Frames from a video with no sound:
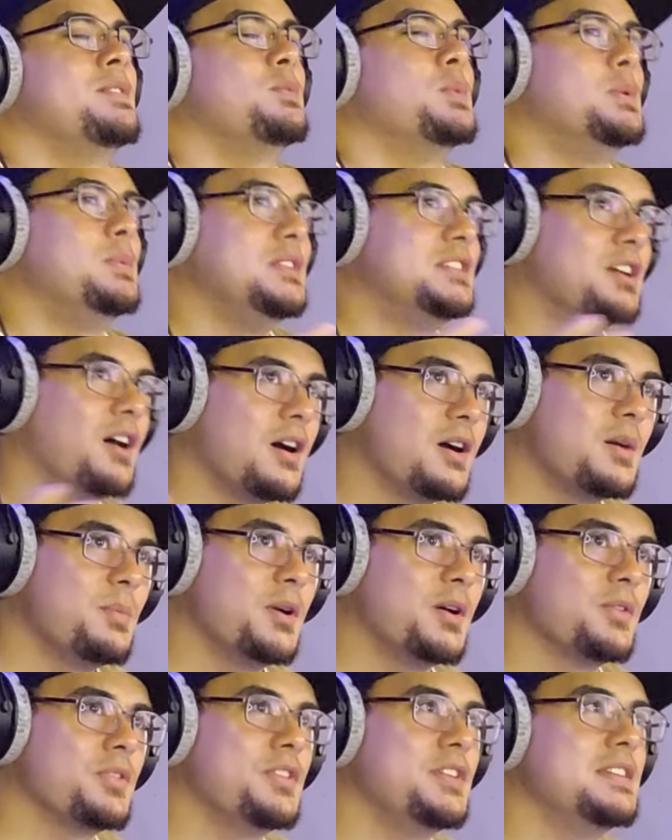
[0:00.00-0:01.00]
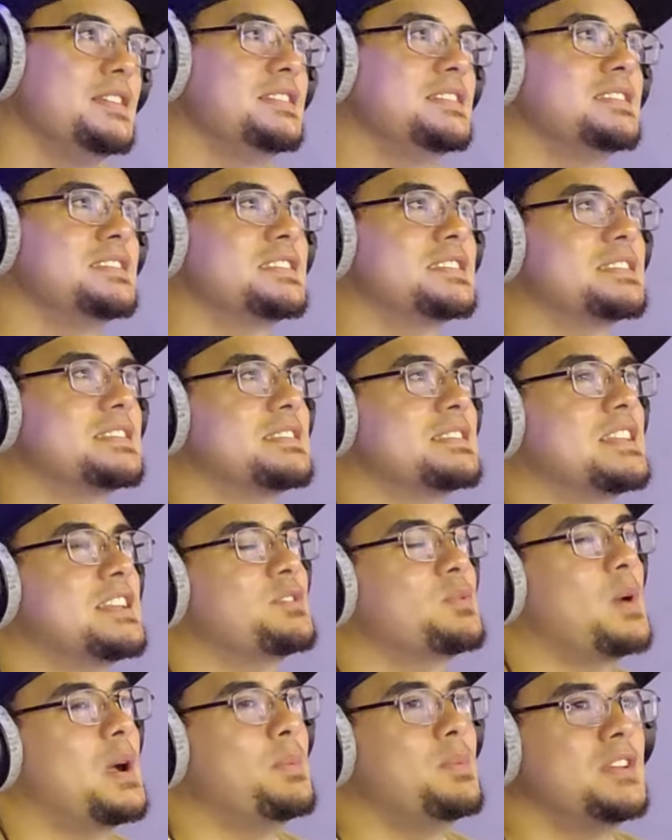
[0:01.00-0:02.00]
when we talk about things,
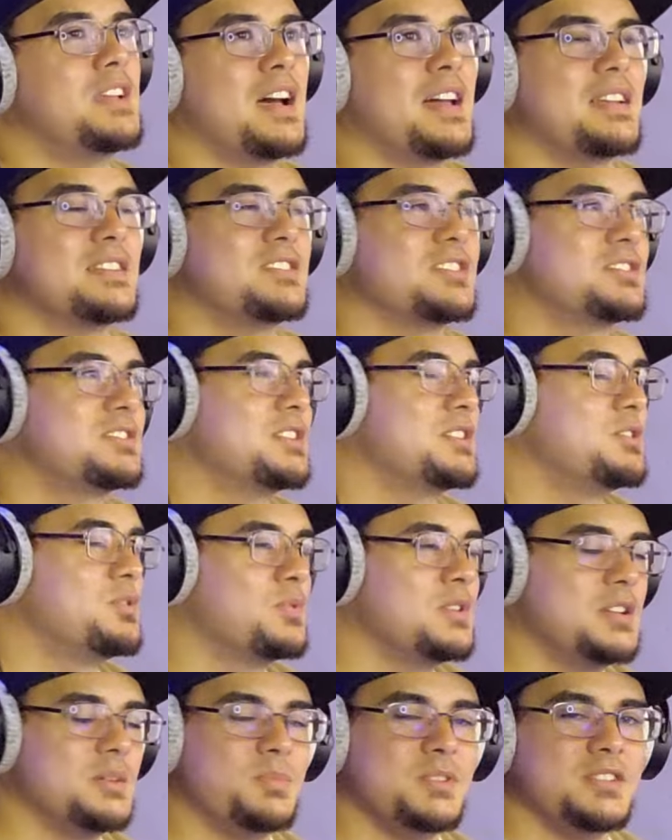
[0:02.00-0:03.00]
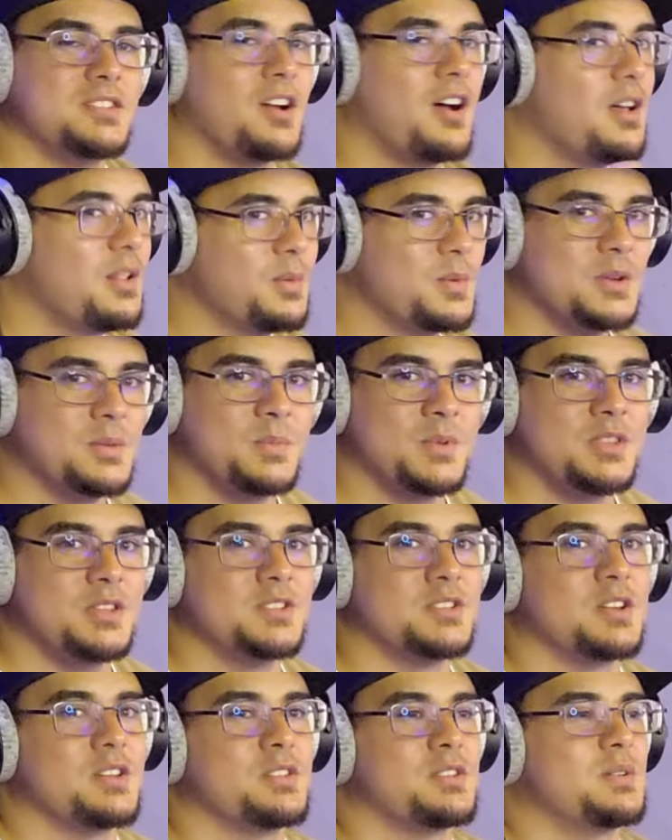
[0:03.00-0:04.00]
that's why we kind of just agree to be tolerant with
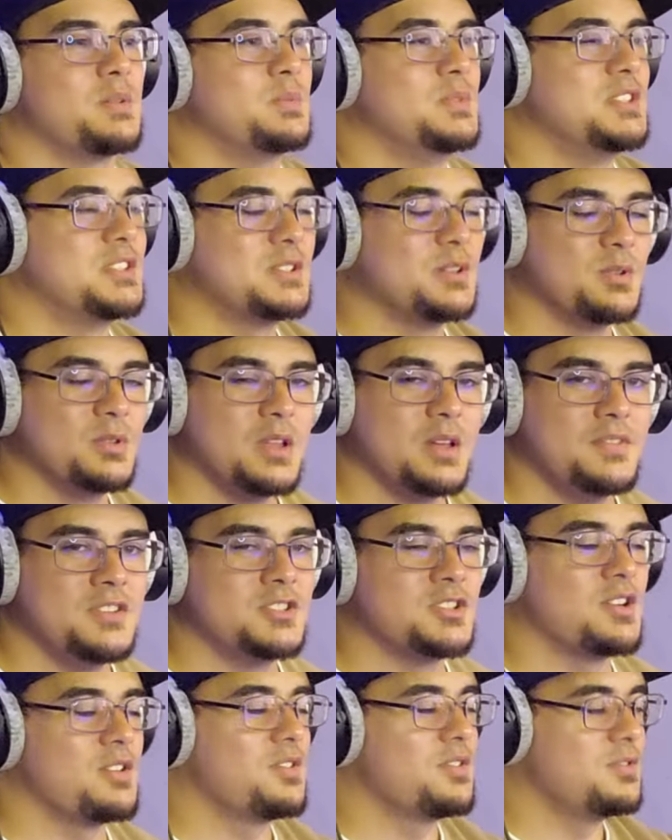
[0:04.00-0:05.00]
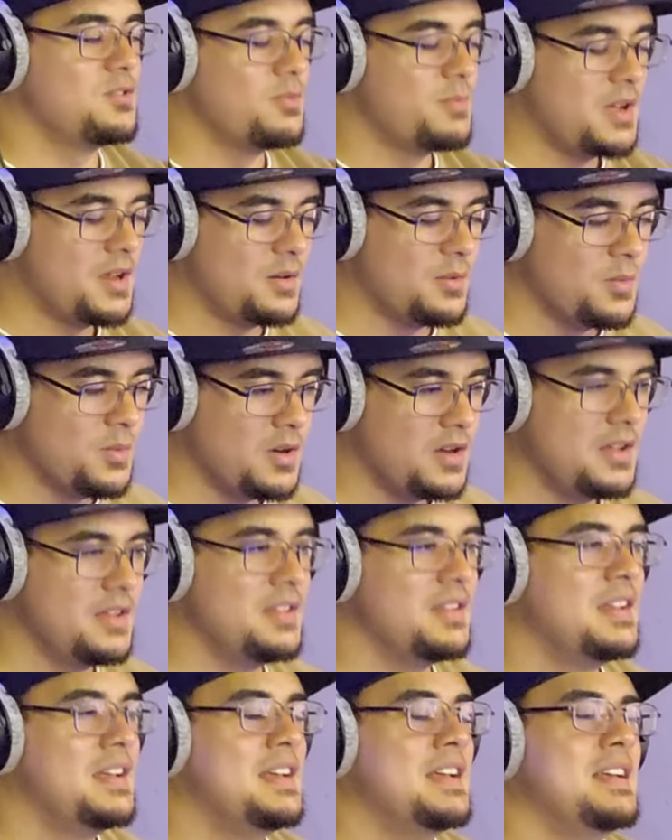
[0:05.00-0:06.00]
each other and we still love each other no matter
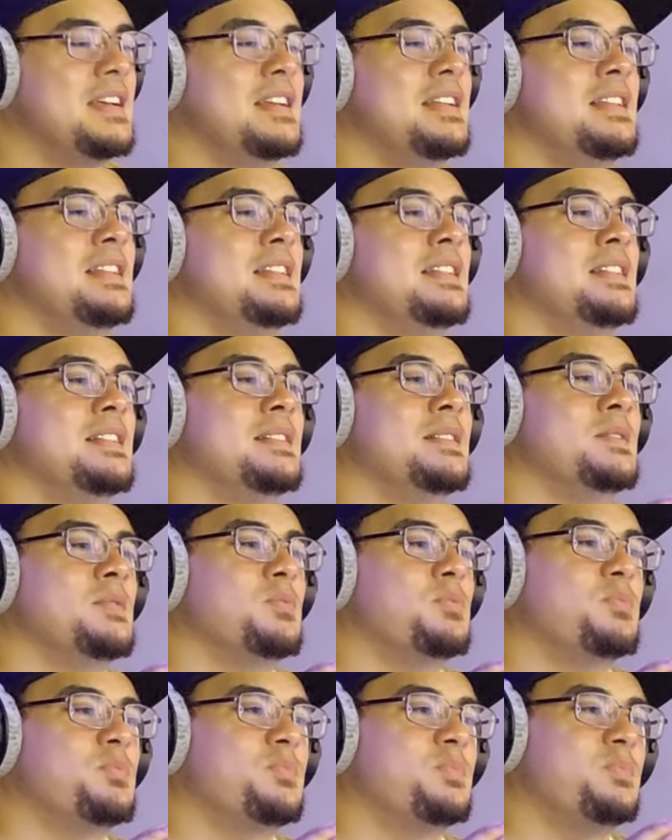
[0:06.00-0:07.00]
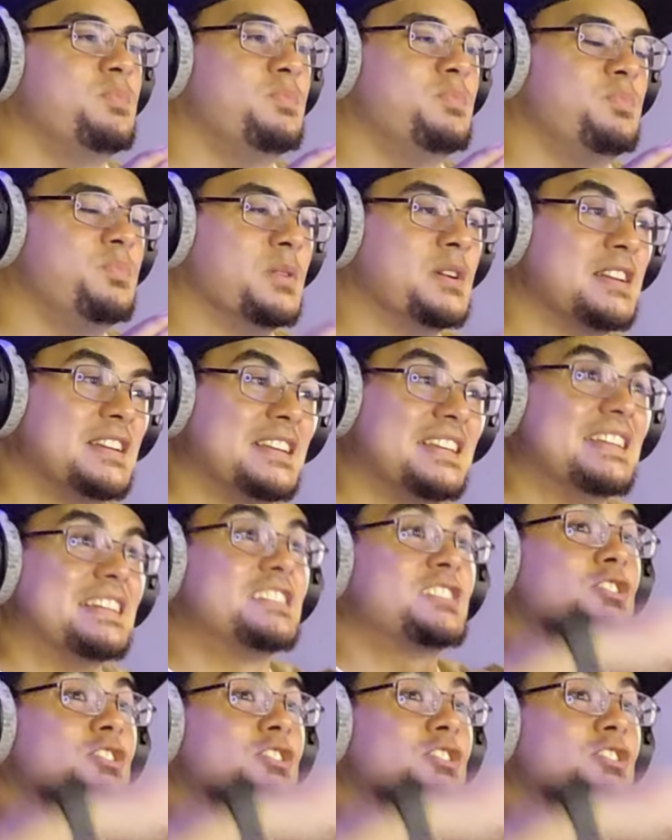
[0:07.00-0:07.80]
what. But in an